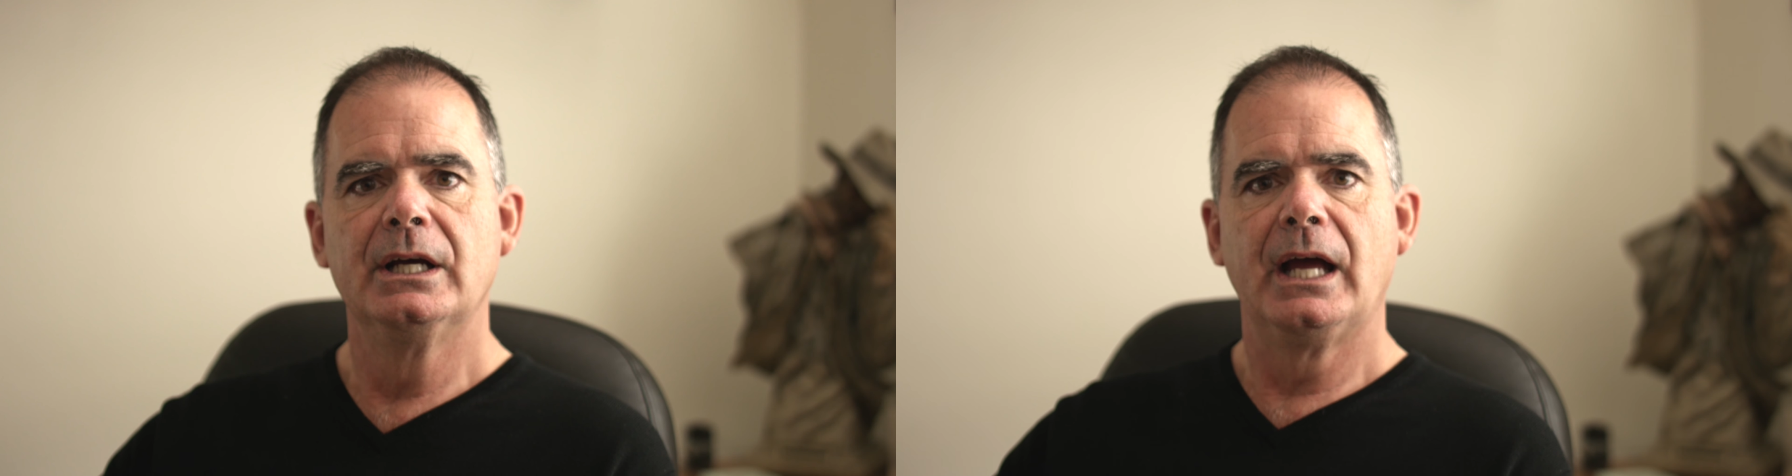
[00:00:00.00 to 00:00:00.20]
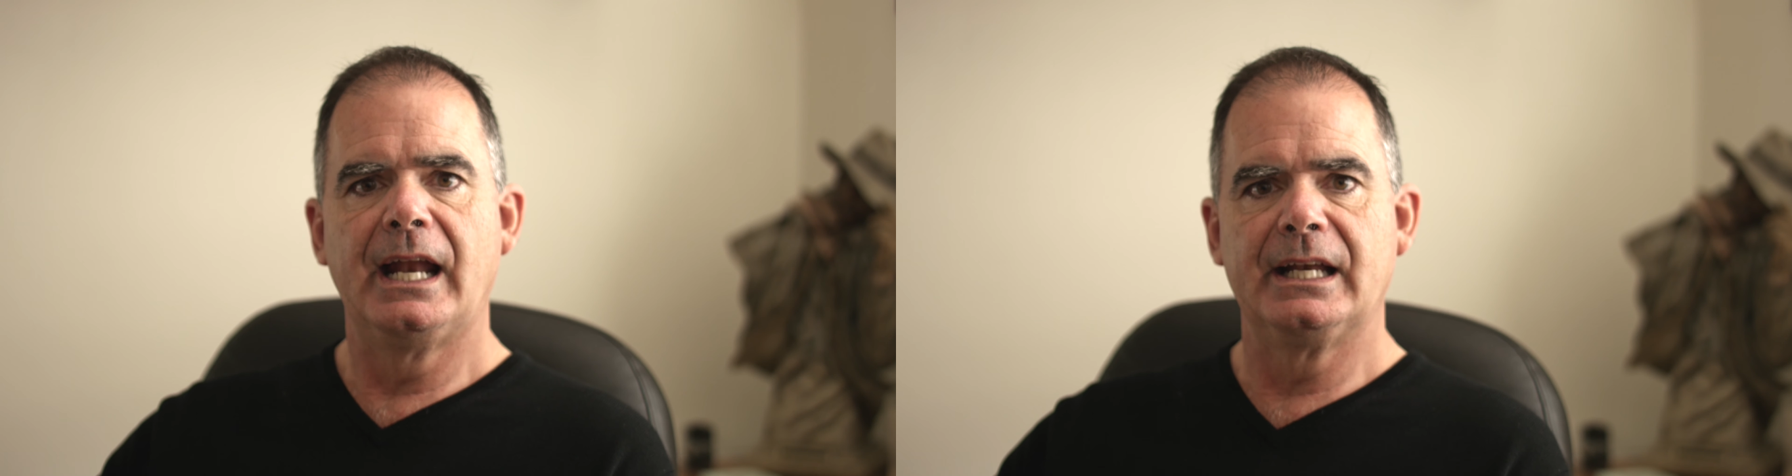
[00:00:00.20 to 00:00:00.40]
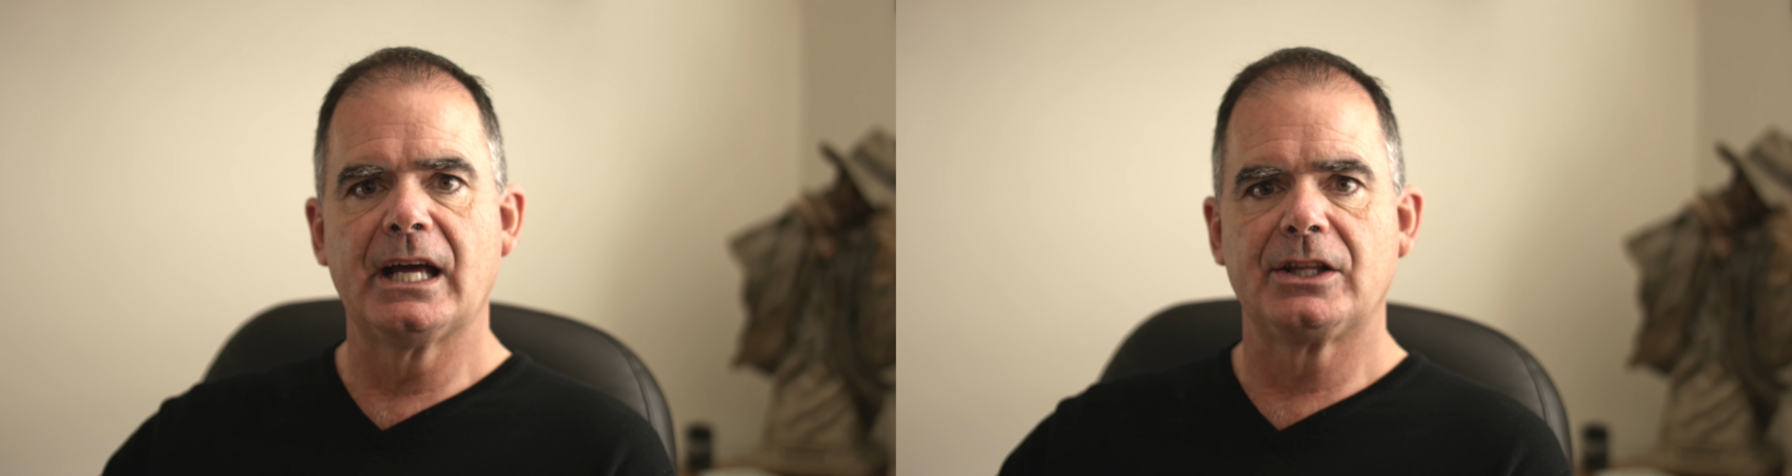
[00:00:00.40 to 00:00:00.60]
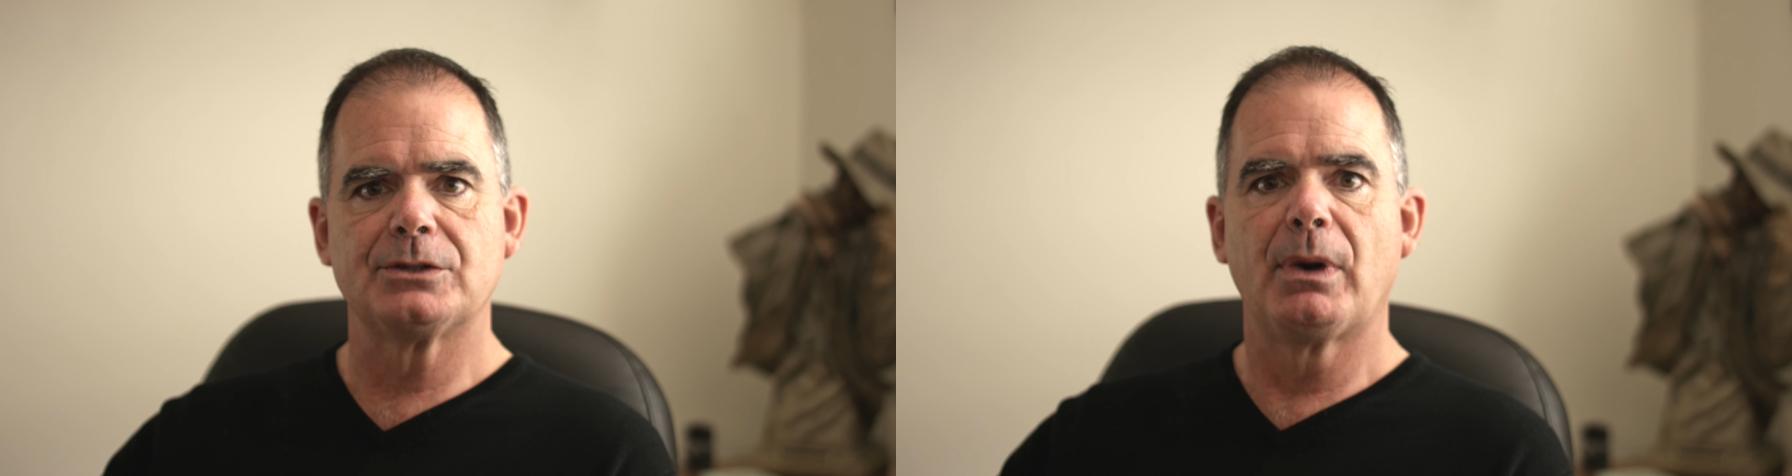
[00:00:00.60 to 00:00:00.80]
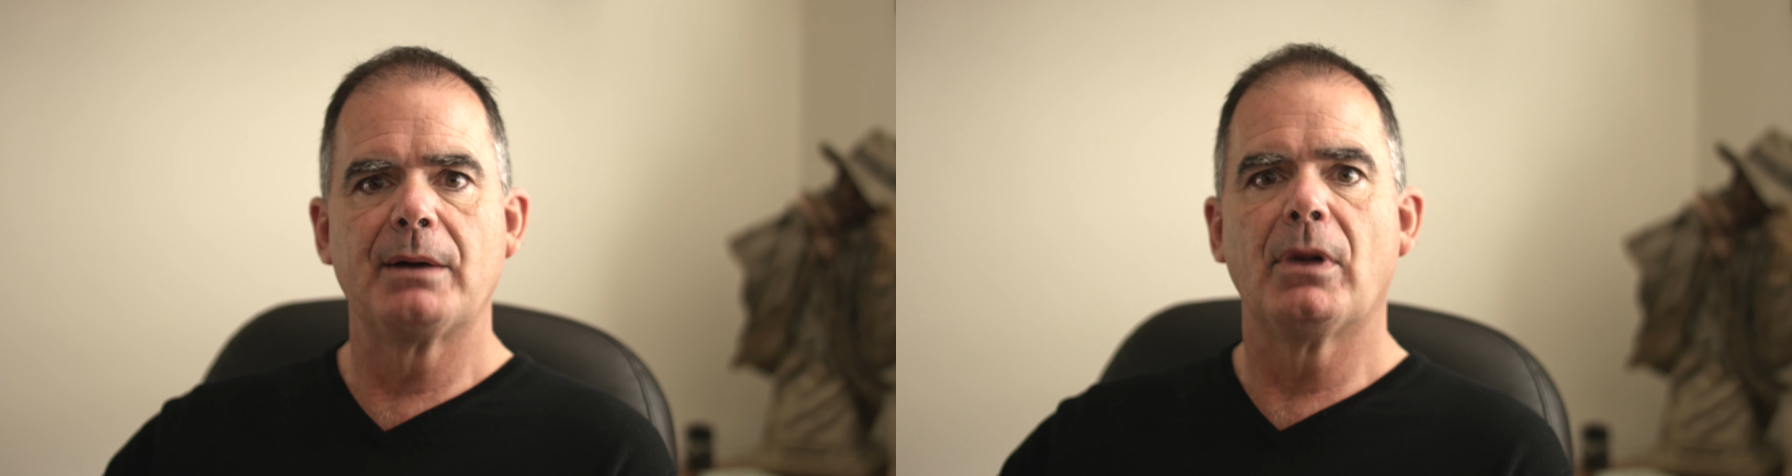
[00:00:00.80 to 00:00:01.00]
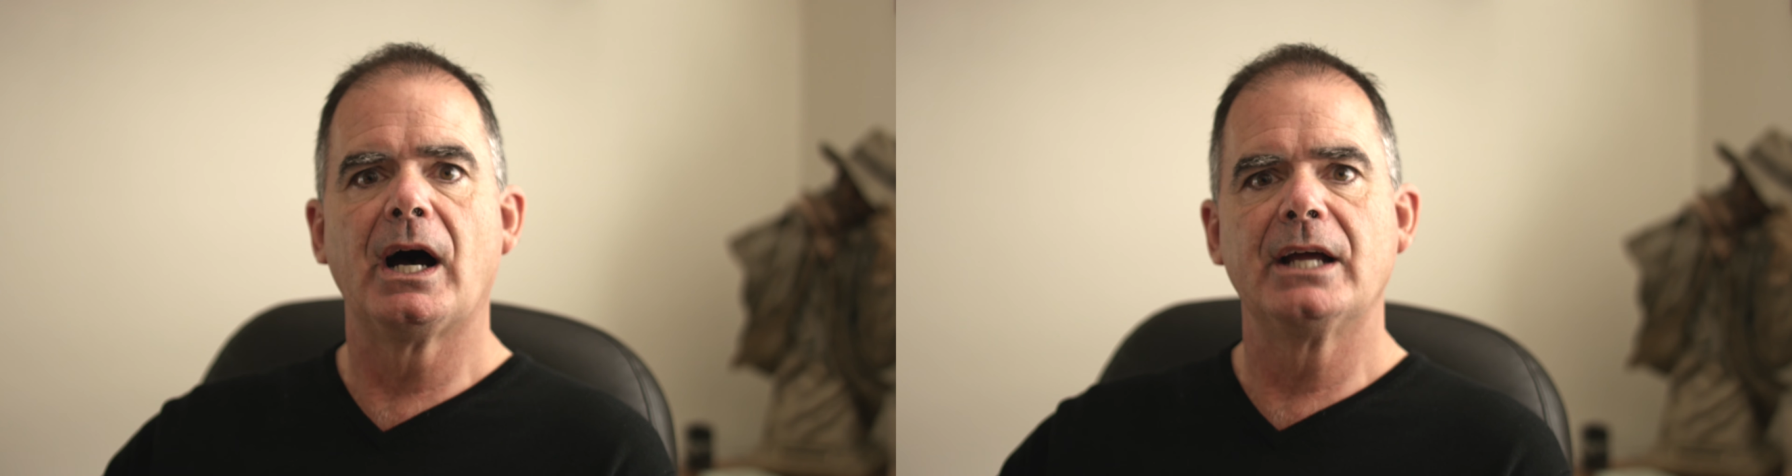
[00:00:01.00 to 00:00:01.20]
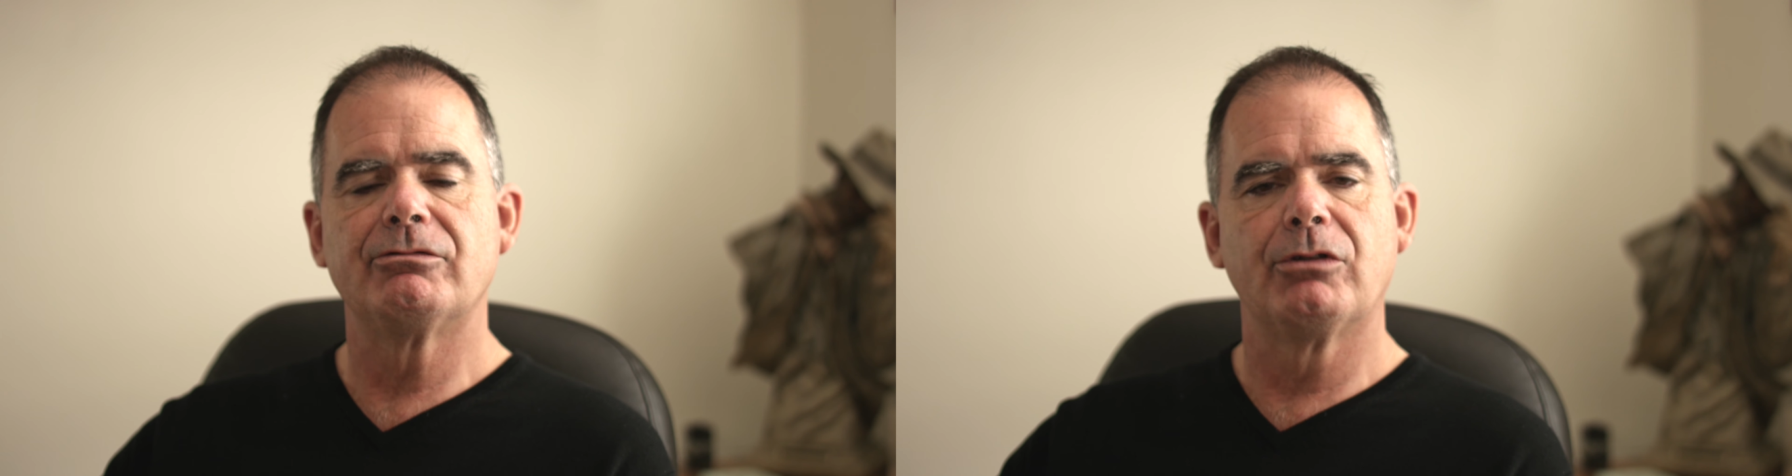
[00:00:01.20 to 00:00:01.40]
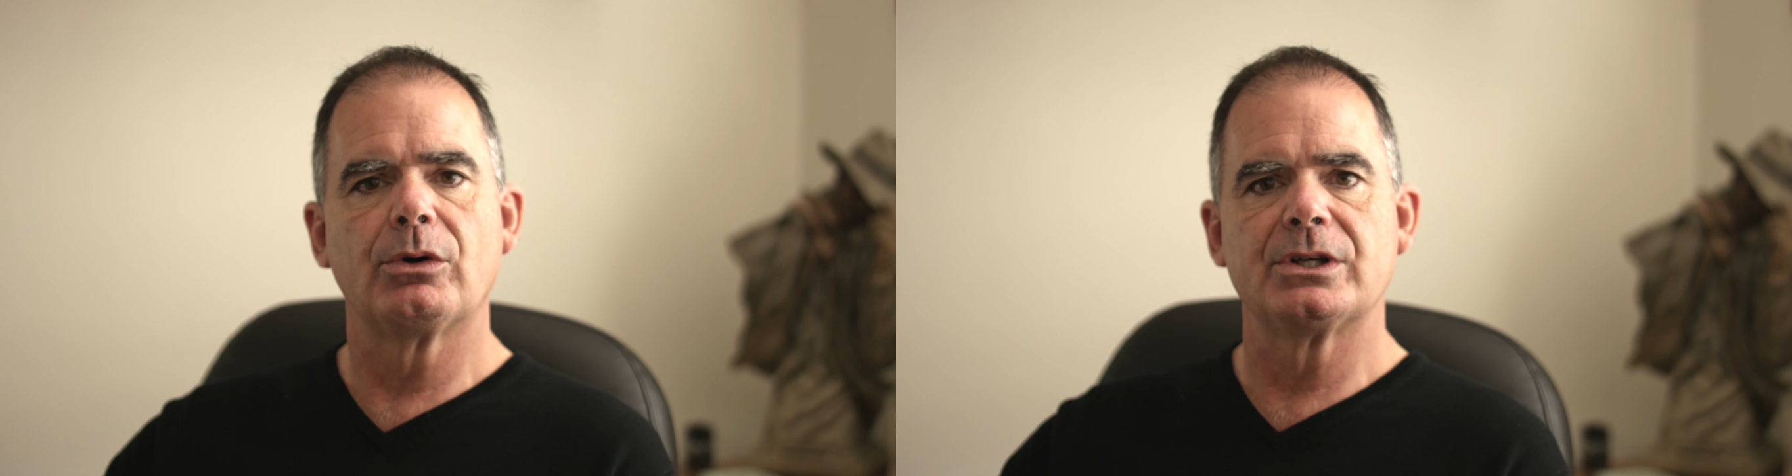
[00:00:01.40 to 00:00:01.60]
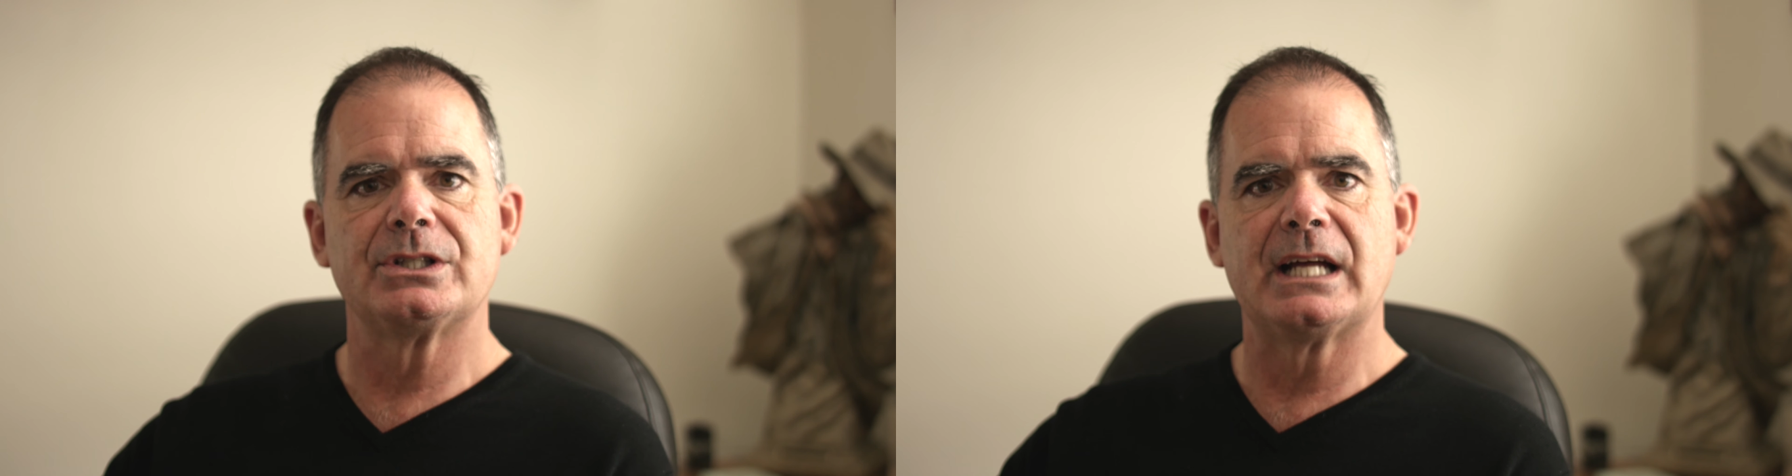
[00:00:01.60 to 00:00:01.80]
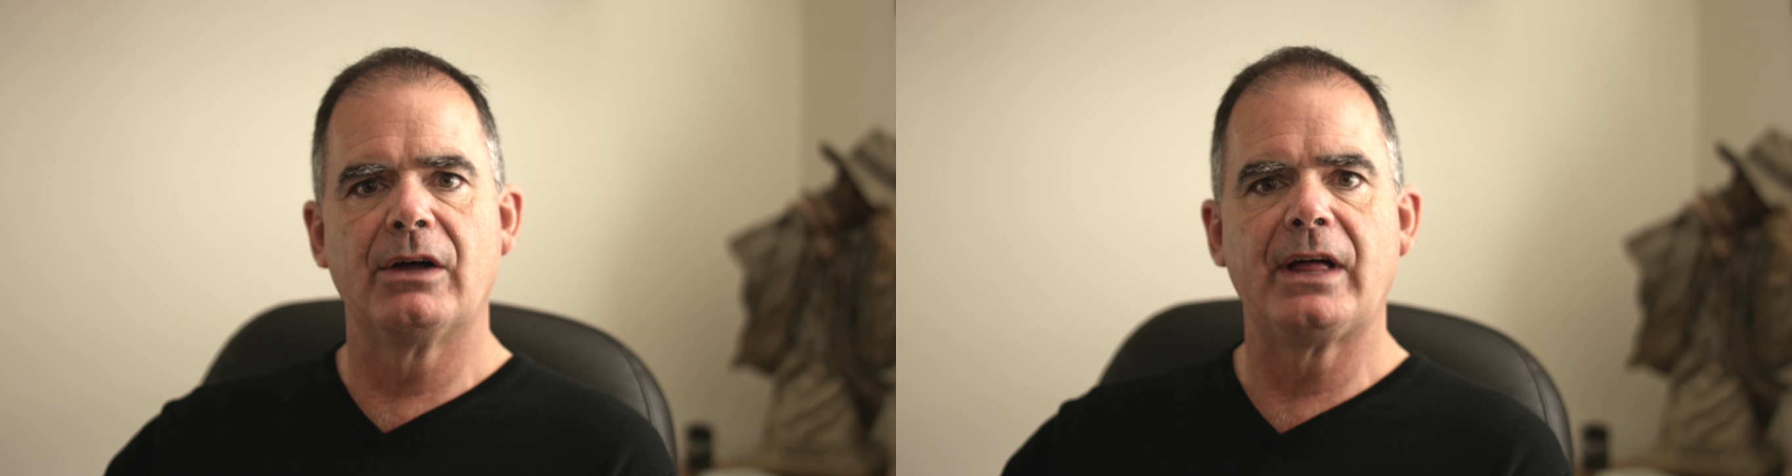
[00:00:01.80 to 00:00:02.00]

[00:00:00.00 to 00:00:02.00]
and gets my mind focused down